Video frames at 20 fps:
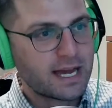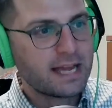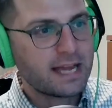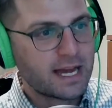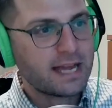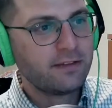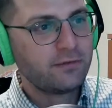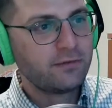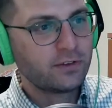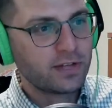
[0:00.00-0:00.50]

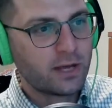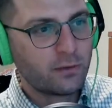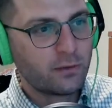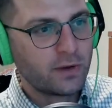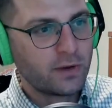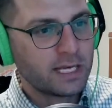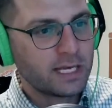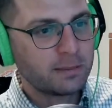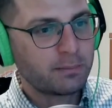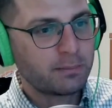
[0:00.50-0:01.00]
feel that
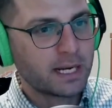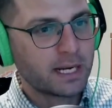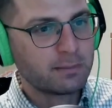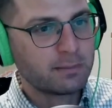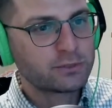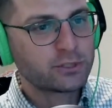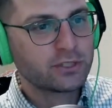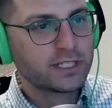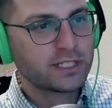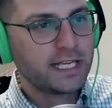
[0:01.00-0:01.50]
way, but I'm
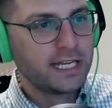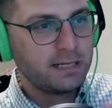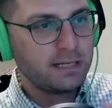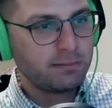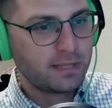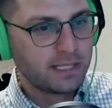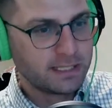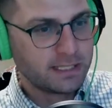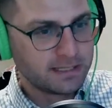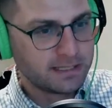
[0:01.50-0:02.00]
sure Katie
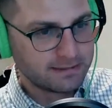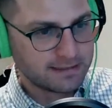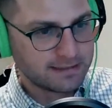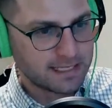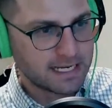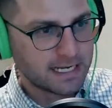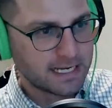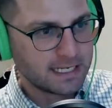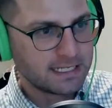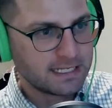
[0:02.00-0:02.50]
Button does
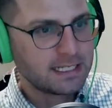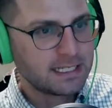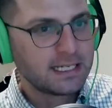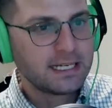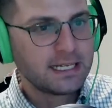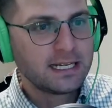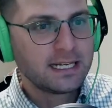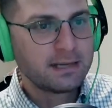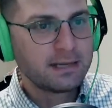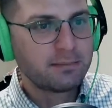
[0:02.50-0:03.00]
not.
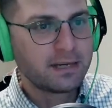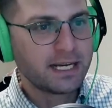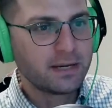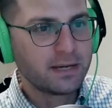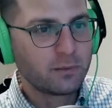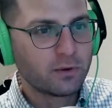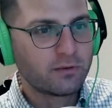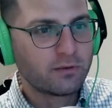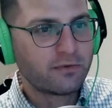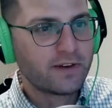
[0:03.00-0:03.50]
But
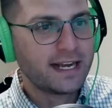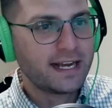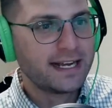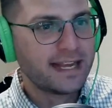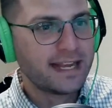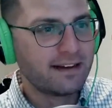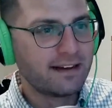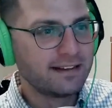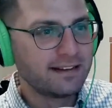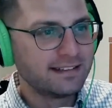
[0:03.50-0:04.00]
we'll find
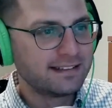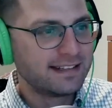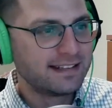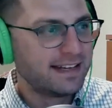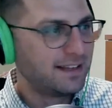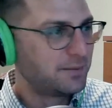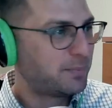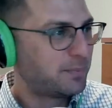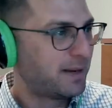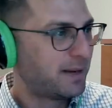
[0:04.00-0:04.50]
out in
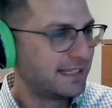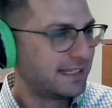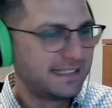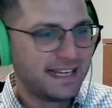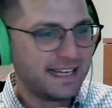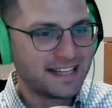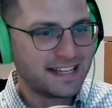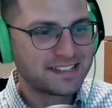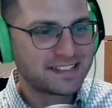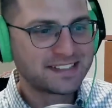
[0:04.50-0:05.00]
today's
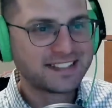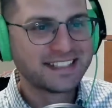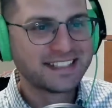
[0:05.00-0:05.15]
podcast.